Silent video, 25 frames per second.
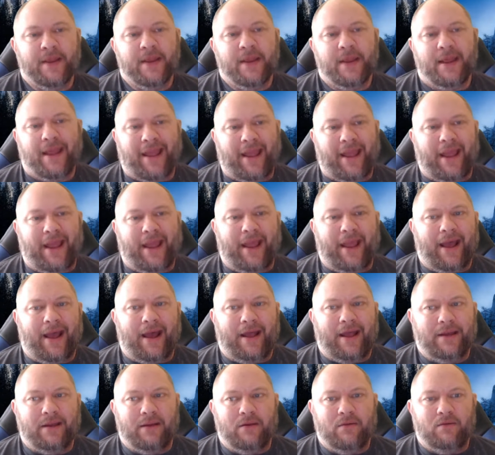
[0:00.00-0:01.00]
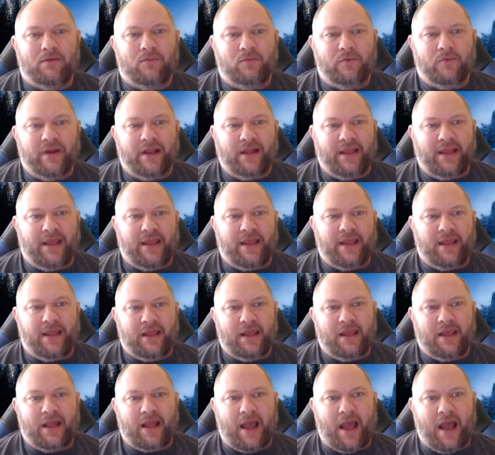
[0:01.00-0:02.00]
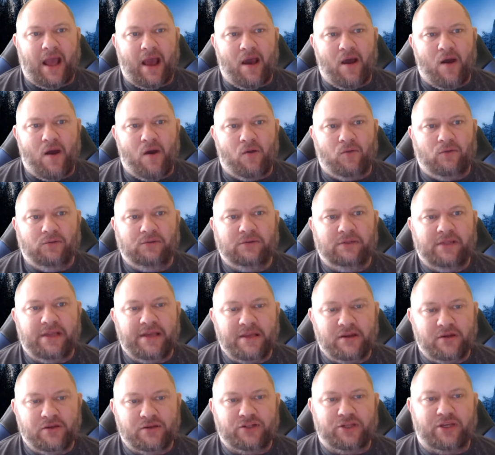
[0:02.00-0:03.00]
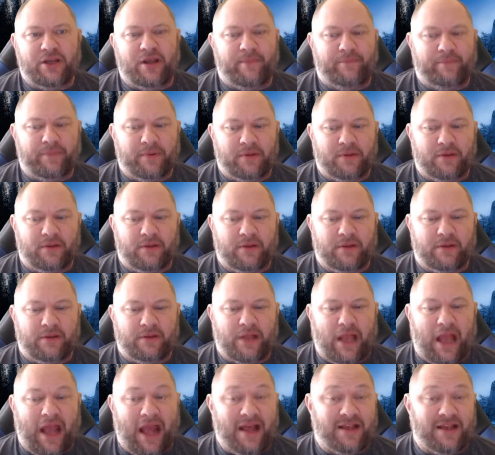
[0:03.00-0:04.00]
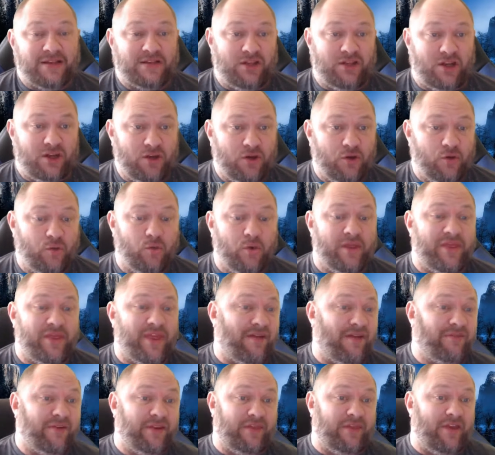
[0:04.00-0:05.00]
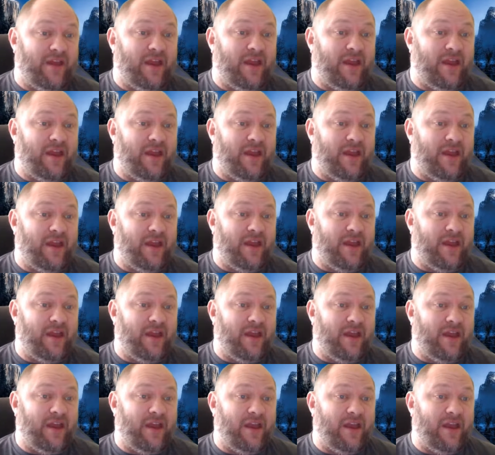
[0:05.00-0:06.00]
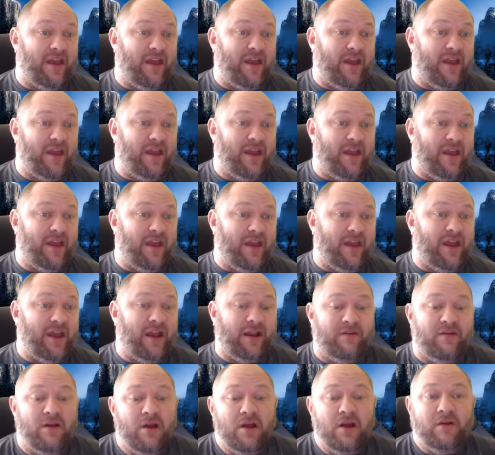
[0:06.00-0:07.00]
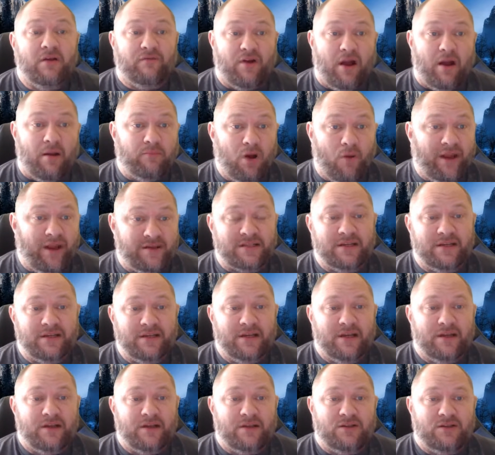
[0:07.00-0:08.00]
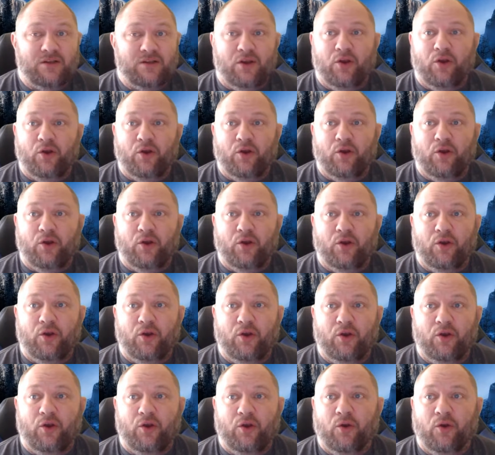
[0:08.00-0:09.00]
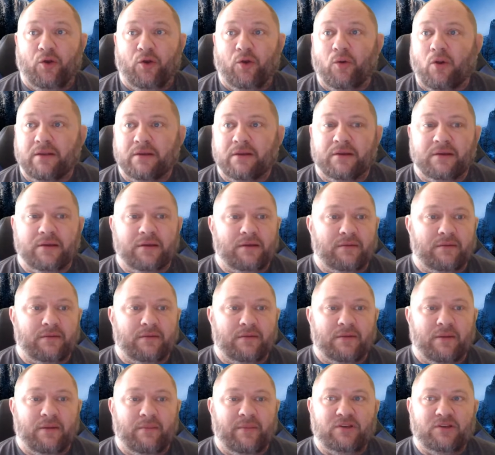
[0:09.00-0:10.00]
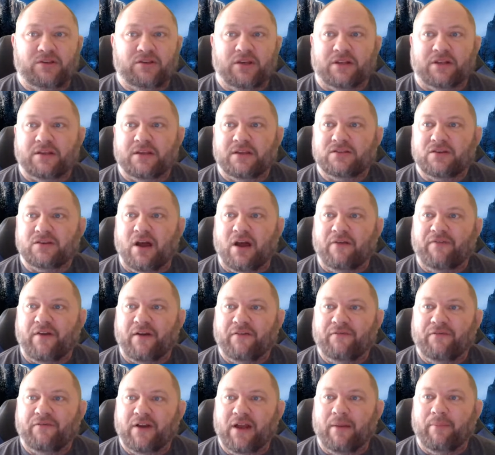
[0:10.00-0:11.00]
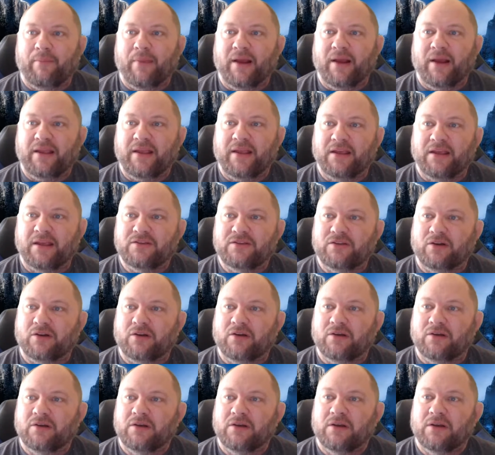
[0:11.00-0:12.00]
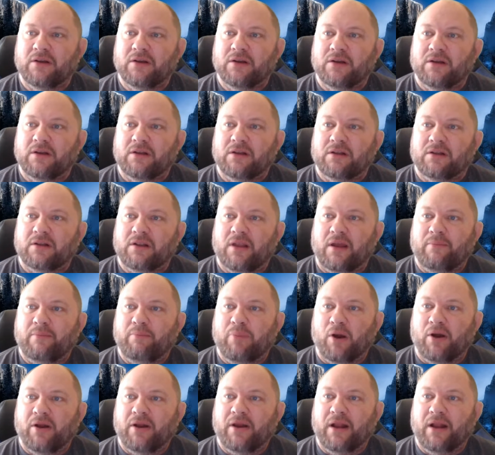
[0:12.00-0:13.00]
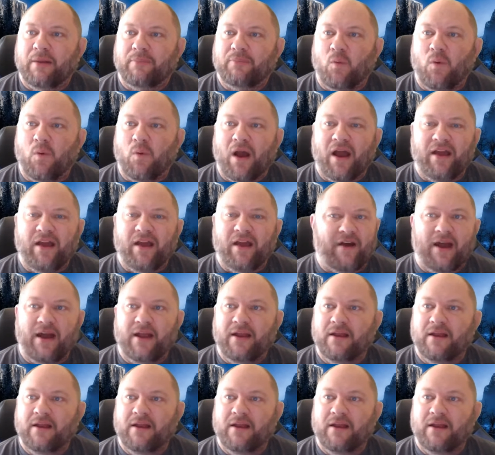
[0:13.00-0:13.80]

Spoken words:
and really how leadership has to do with everything from growing a business to, hold on, let me shut this off. I forgot my kids are like burning up the Wi Fi.